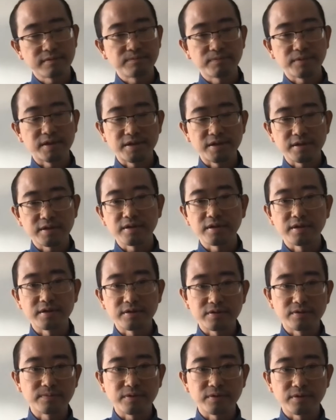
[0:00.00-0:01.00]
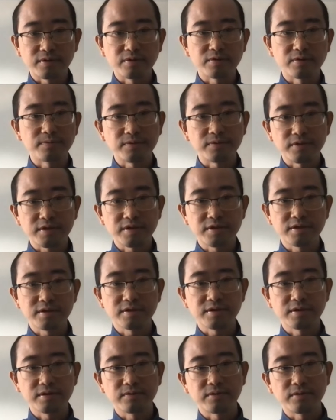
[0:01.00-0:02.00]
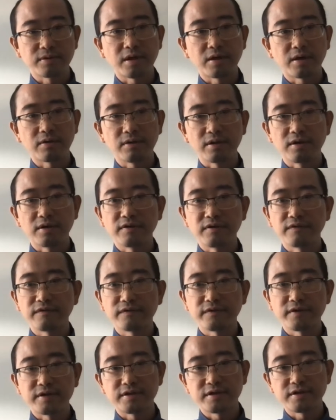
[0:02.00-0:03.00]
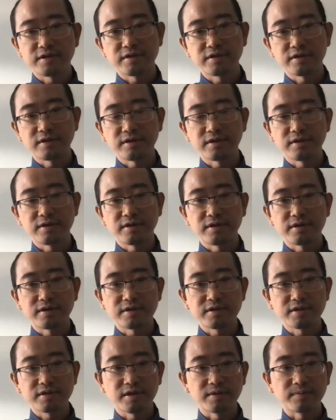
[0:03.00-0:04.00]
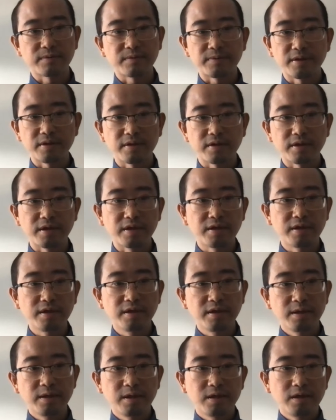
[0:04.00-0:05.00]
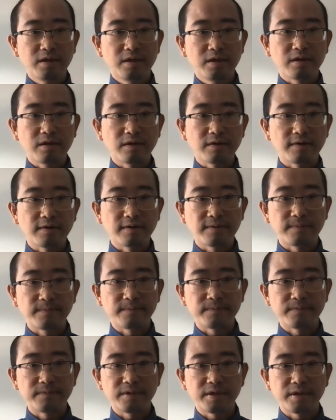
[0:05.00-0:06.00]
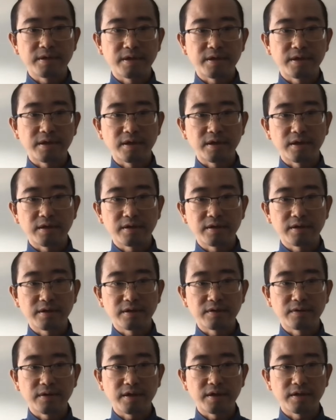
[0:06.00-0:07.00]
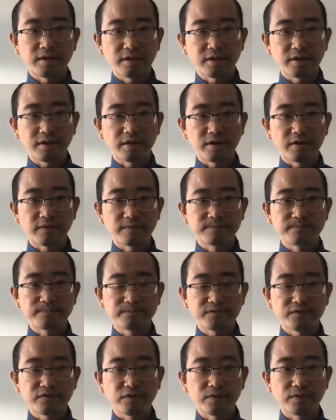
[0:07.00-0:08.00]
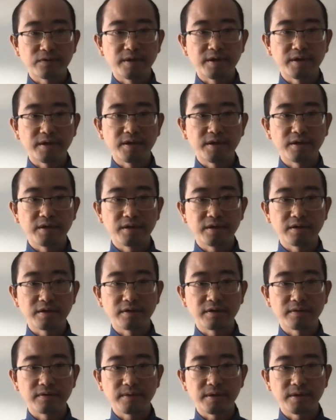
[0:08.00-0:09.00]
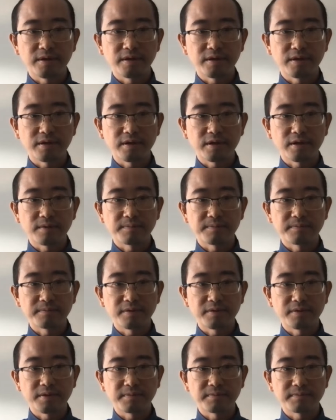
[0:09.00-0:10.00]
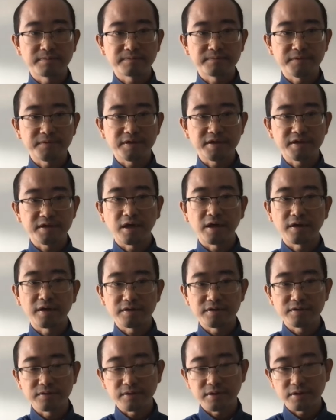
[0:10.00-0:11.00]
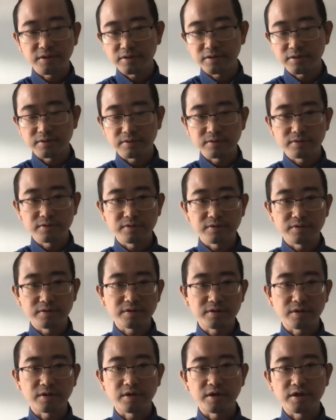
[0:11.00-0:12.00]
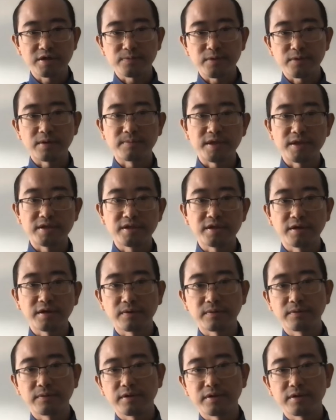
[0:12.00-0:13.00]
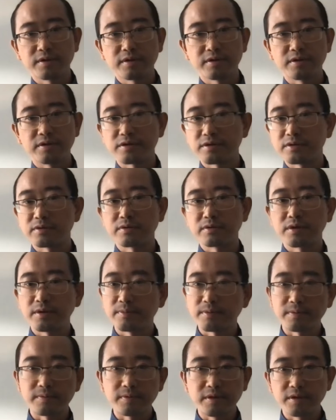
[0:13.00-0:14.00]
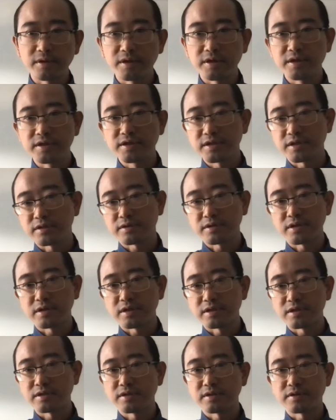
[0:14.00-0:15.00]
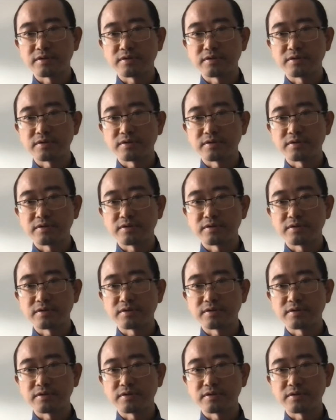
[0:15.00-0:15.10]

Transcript: basically Jupyter Notebooks will outlive its capability. I think for me, I think I'm excited to also to start experimenting with additional capabilities such as,